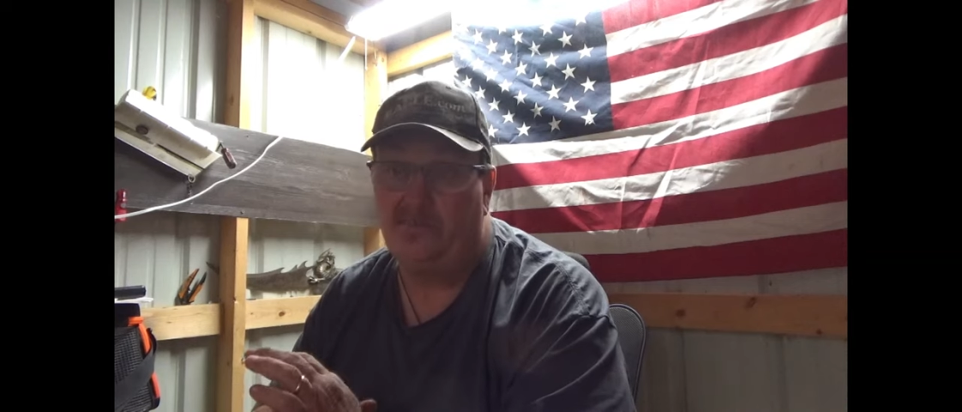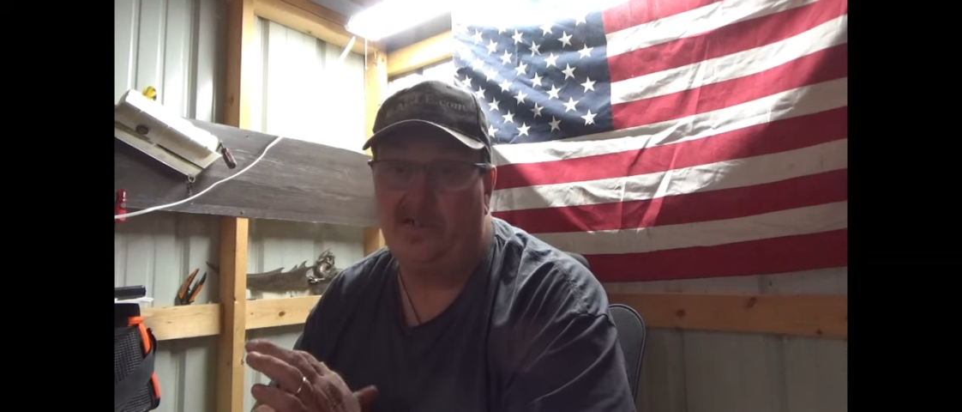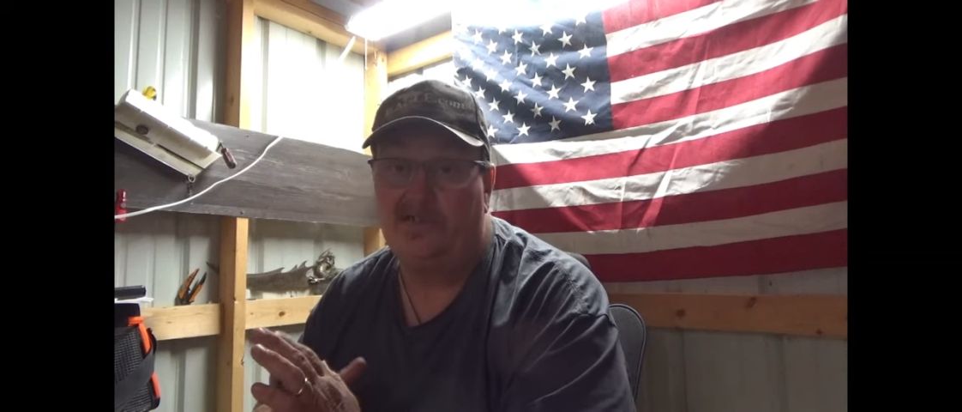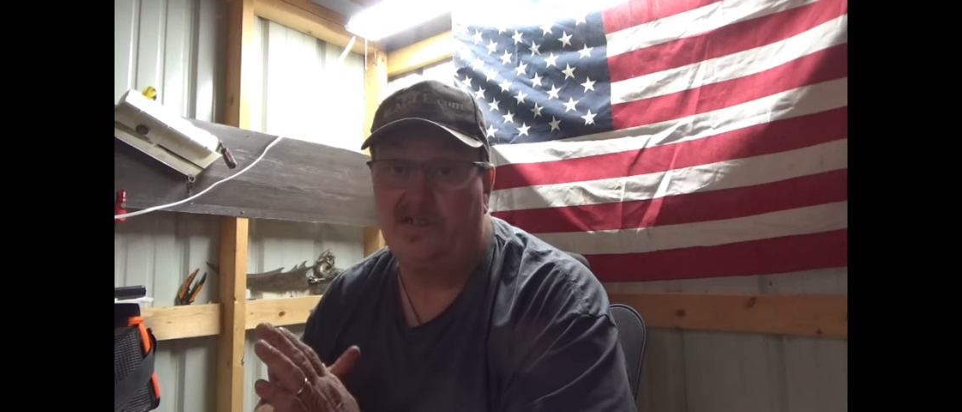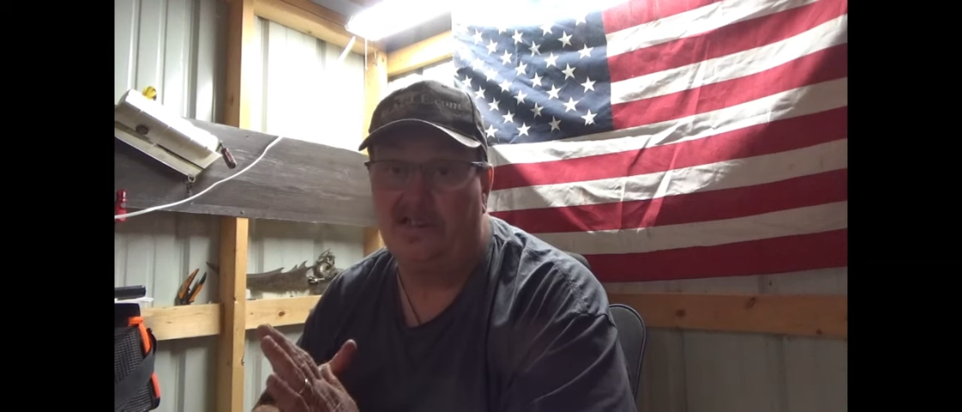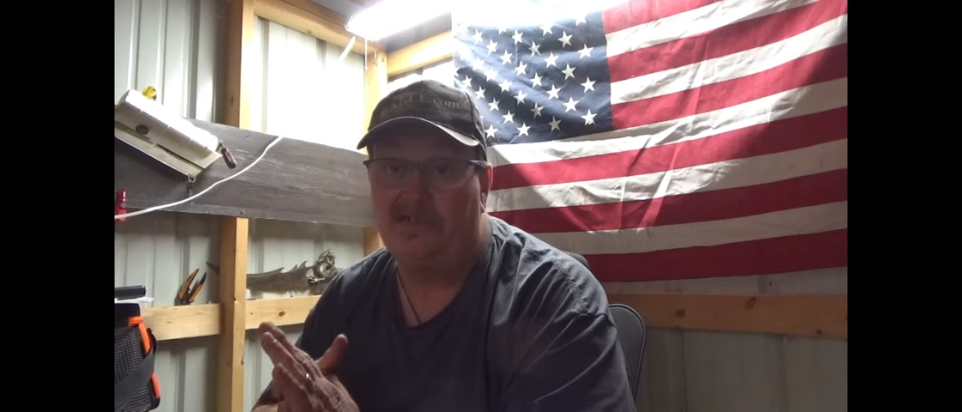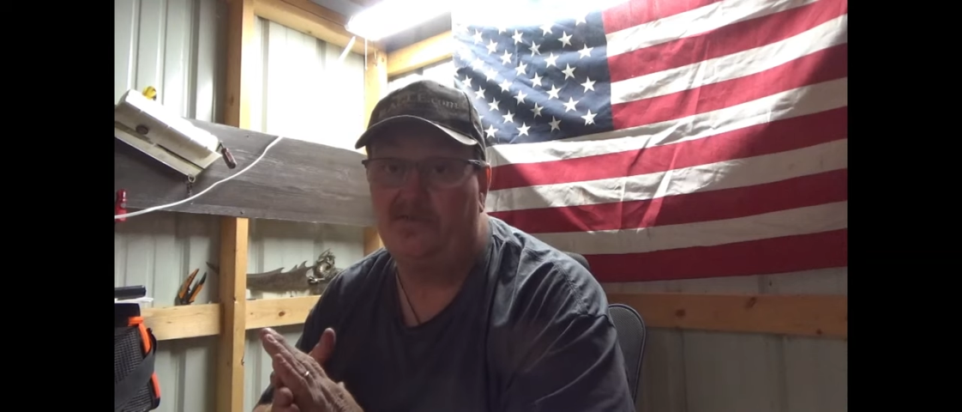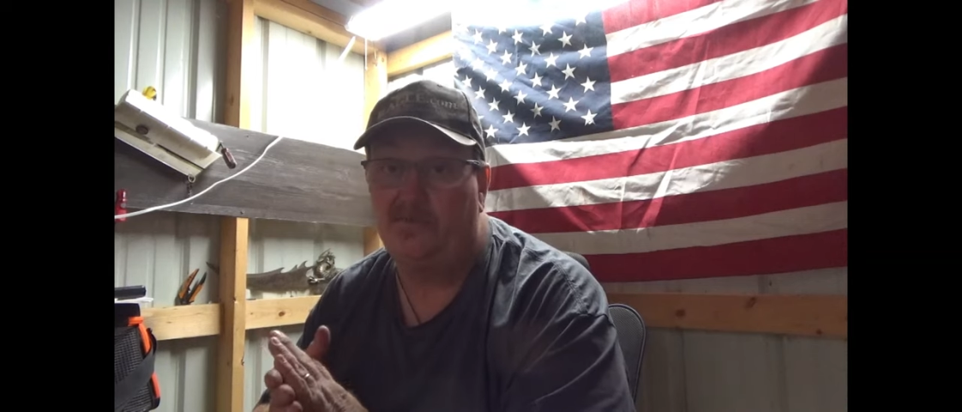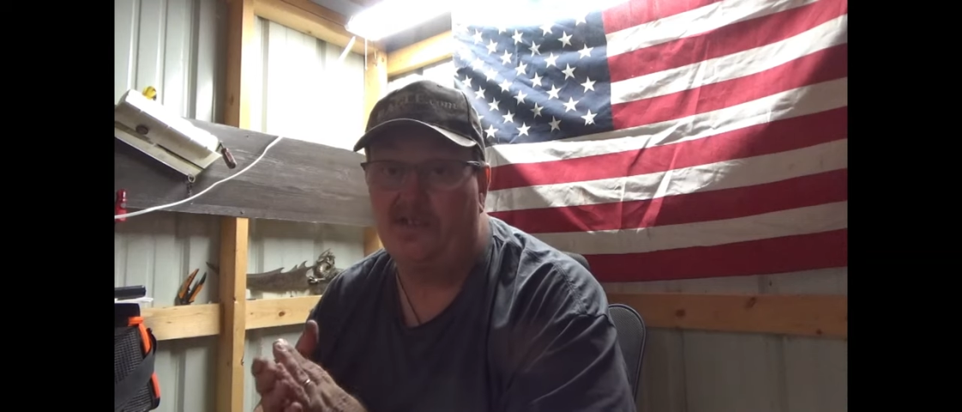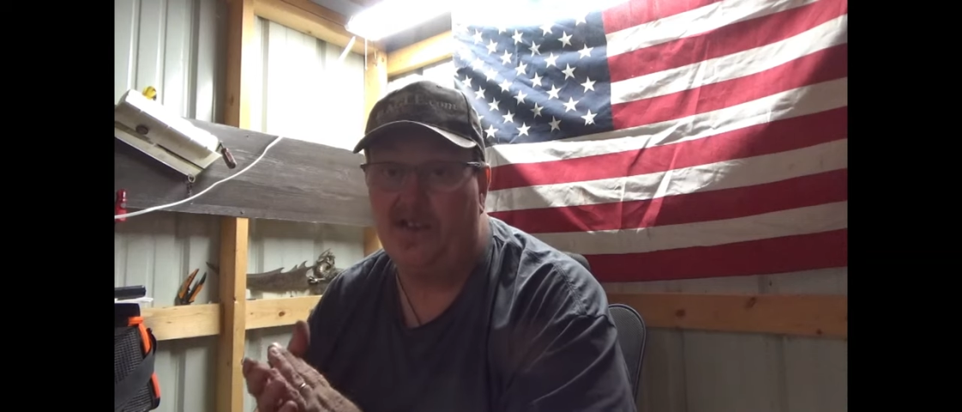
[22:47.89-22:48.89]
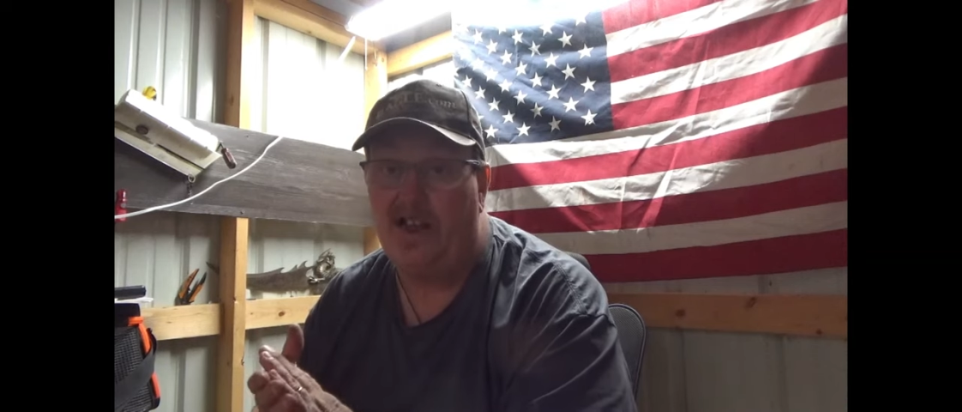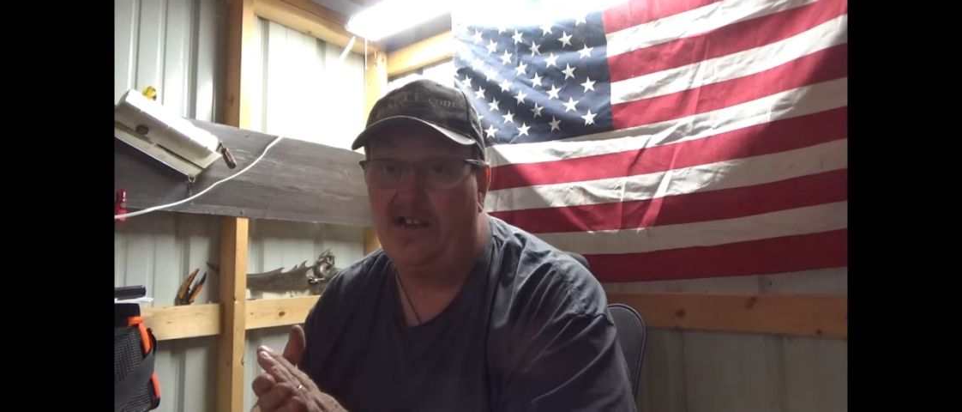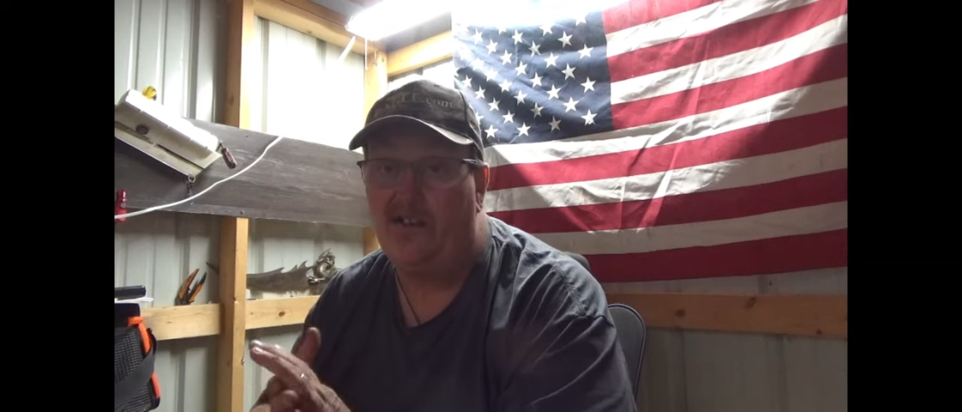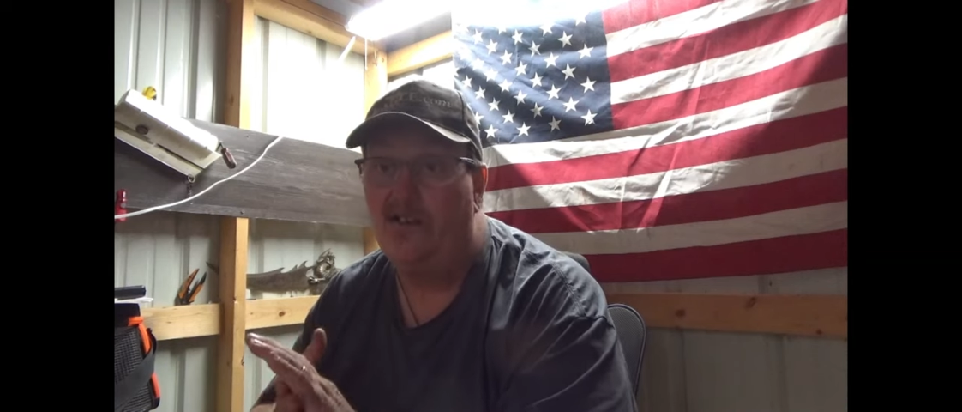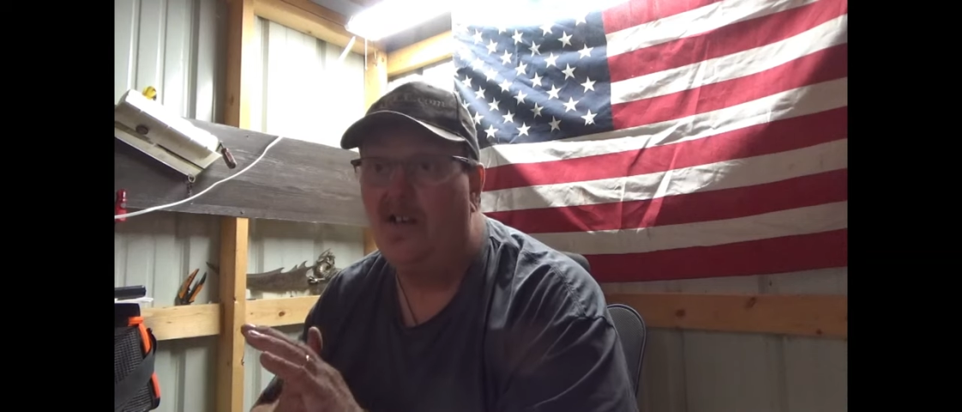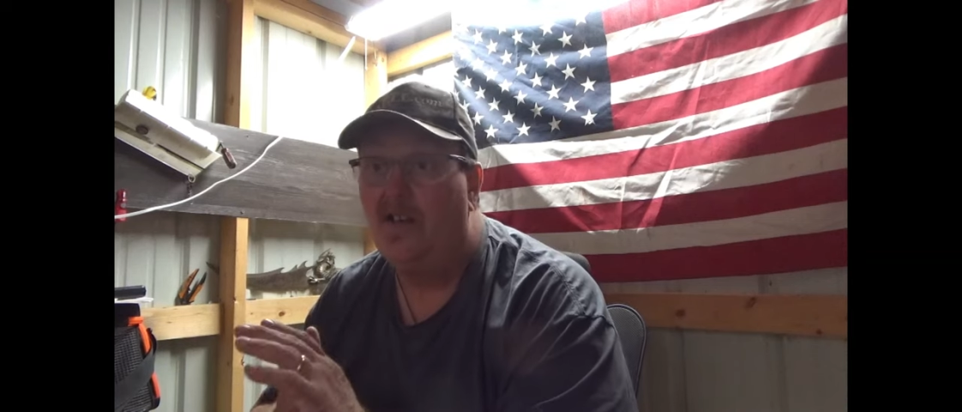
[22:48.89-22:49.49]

much unless it's with a grinder.